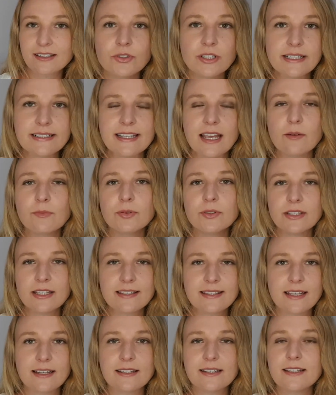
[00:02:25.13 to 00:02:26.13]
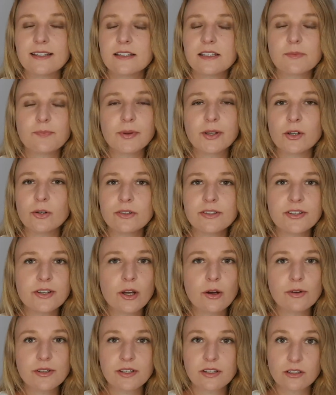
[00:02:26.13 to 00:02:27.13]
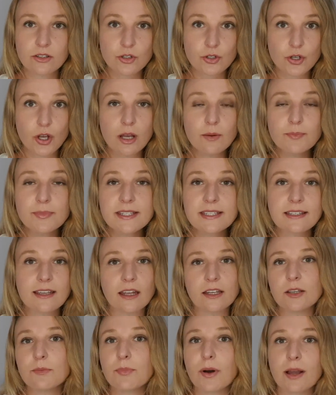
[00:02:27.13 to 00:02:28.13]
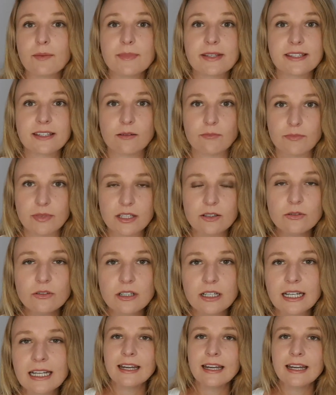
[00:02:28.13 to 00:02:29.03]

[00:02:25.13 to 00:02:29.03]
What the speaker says: For example, in the sentence, because you're going to the shops, can you buy me some milk?